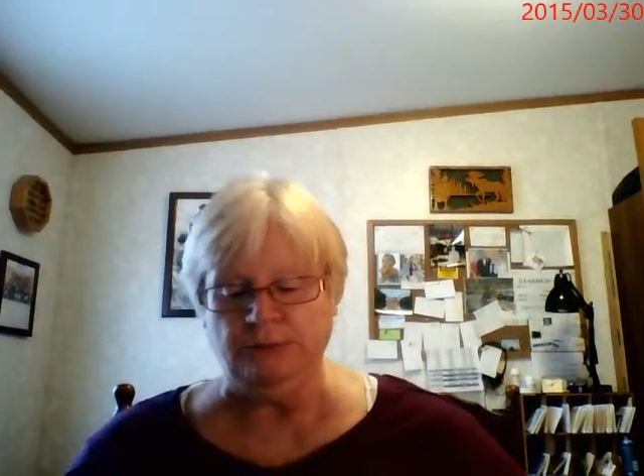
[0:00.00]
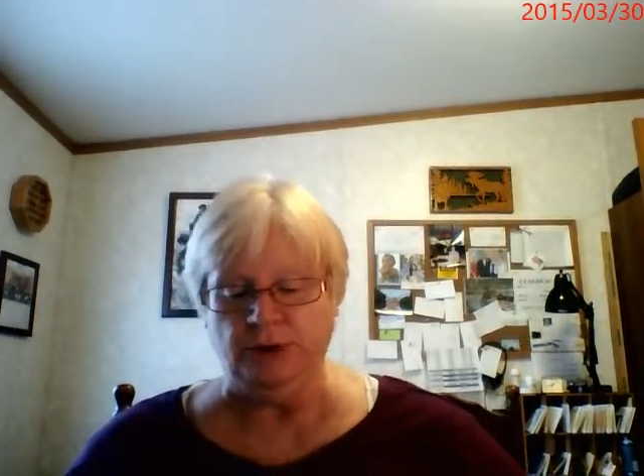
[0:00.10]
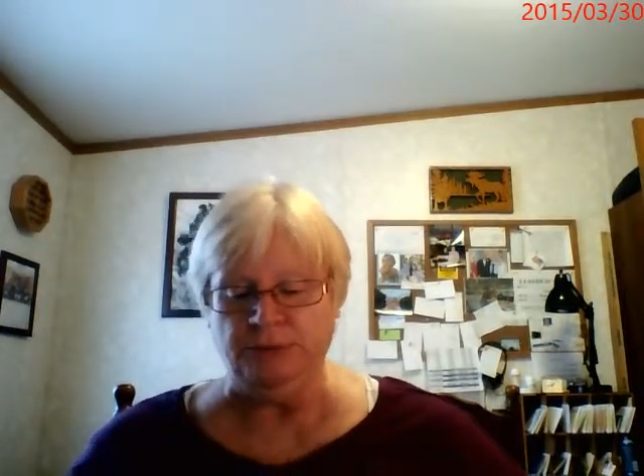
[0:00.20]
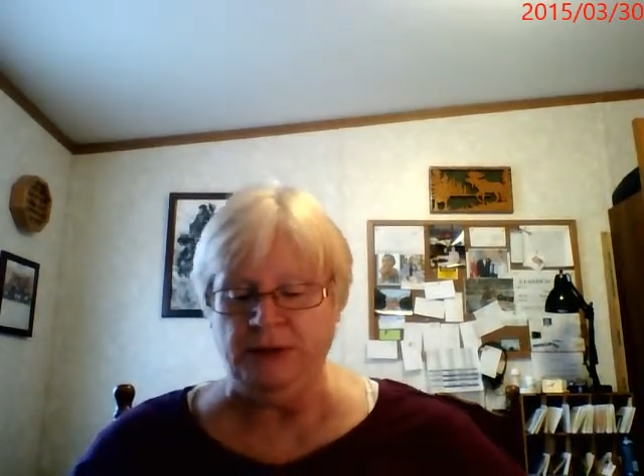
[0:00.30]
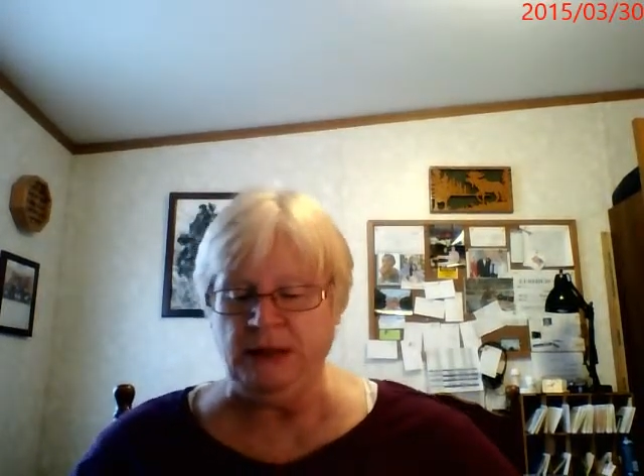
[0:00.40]

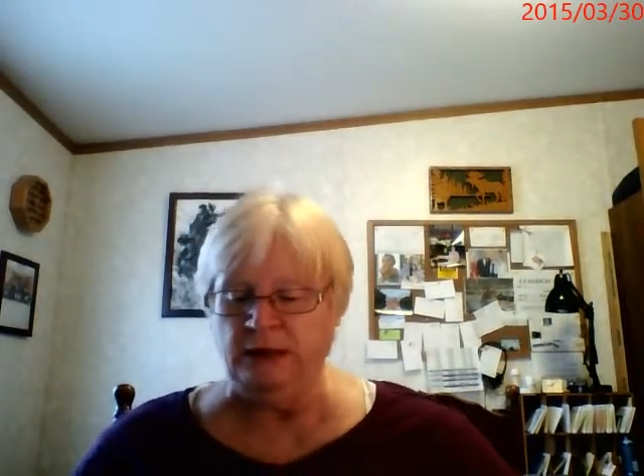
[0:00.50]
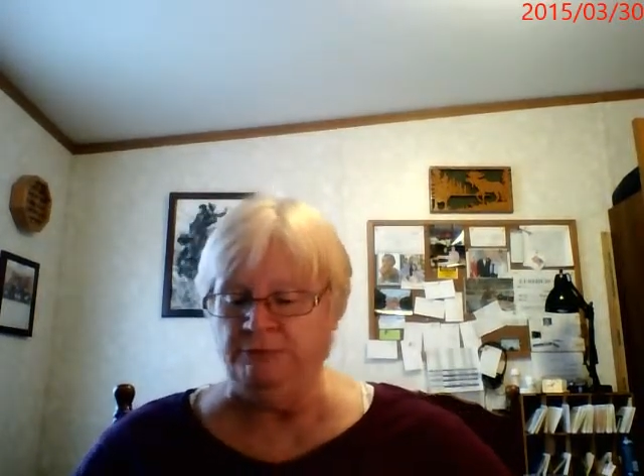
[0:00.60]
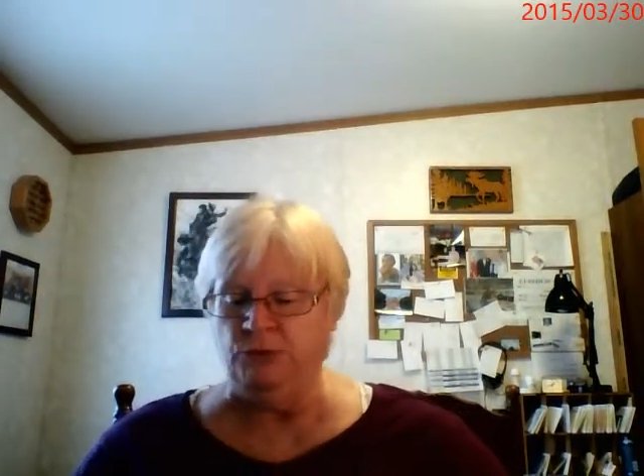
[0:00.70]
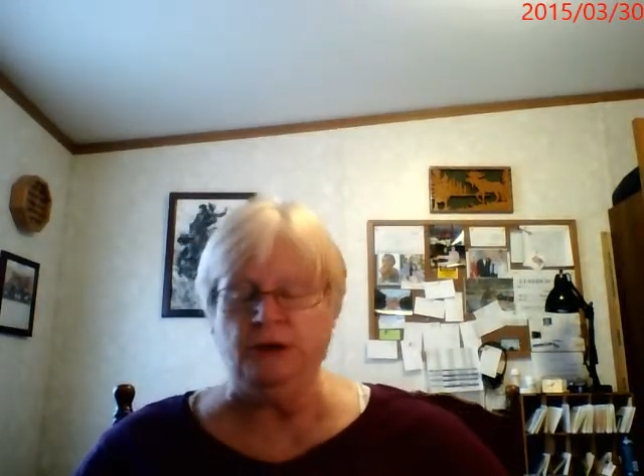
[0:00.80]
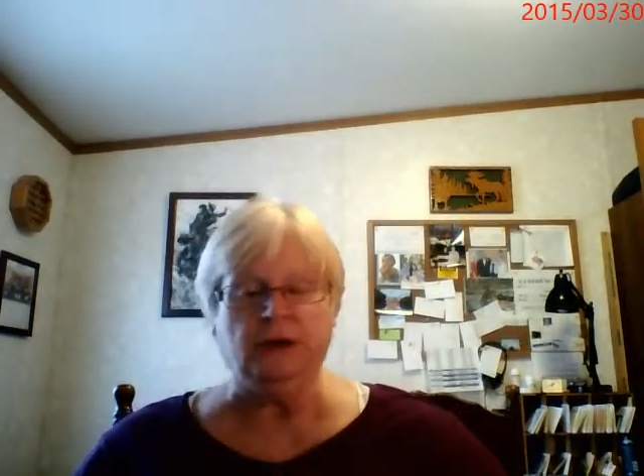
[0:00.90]
both being
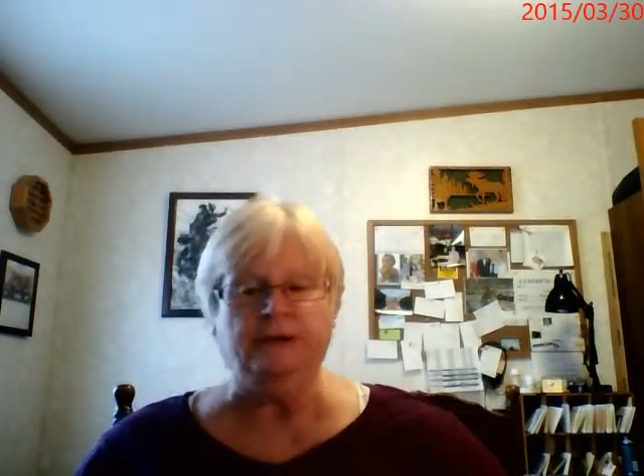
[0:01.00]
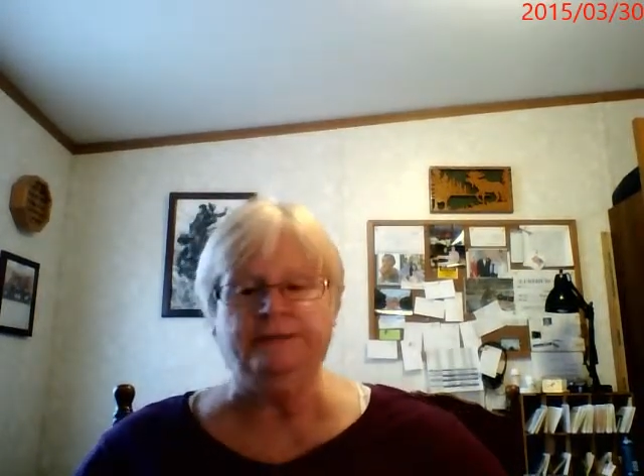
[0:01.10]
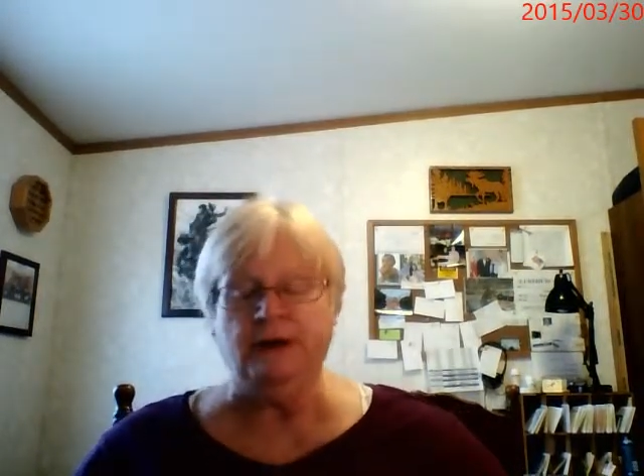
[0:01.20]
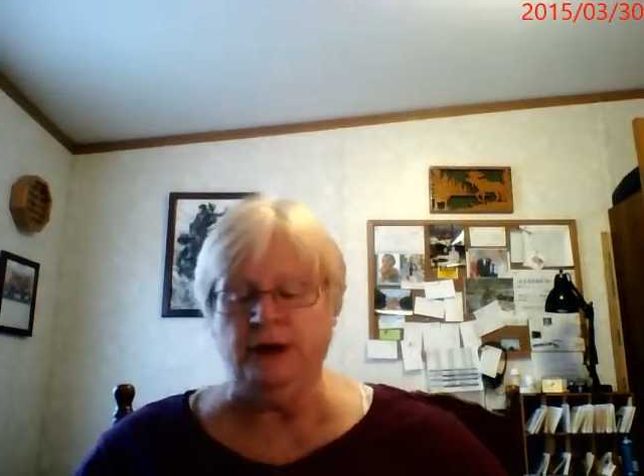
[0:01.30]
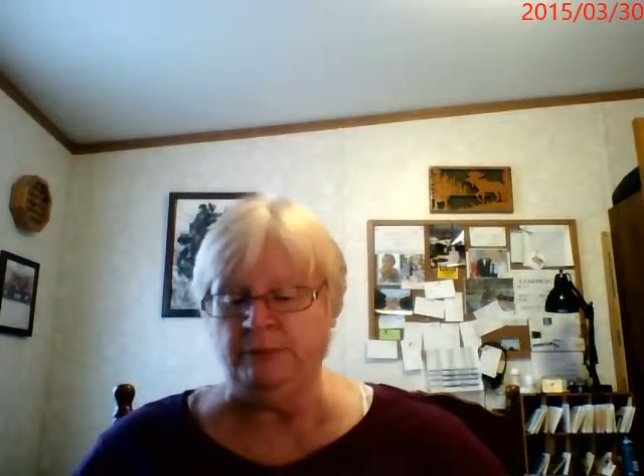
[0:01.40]
of mortal and
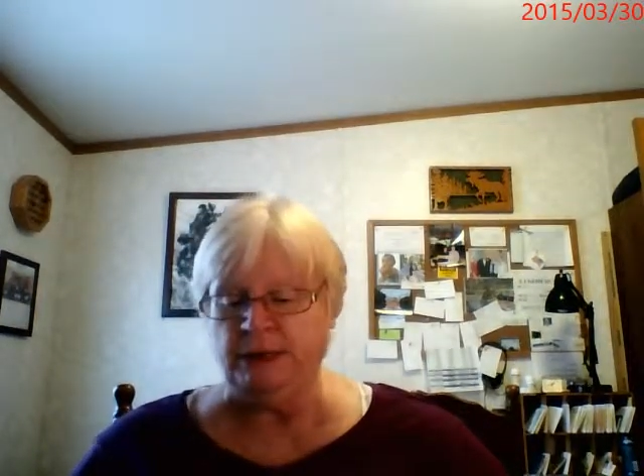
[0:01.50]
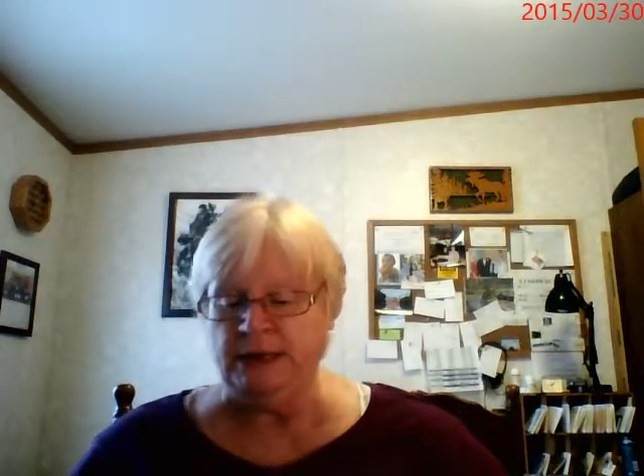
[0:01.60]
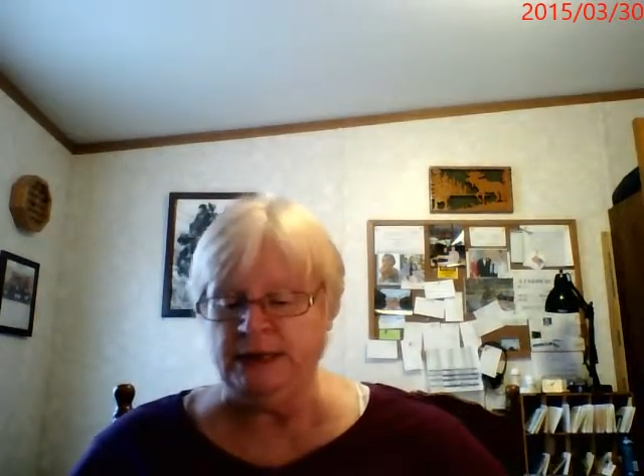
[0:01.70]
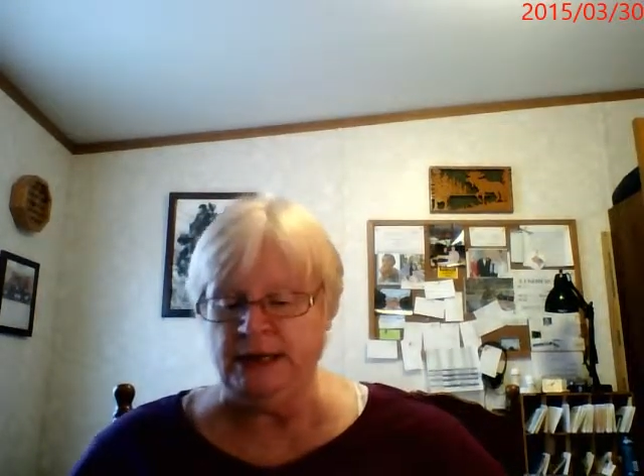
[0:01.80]
fairy blood.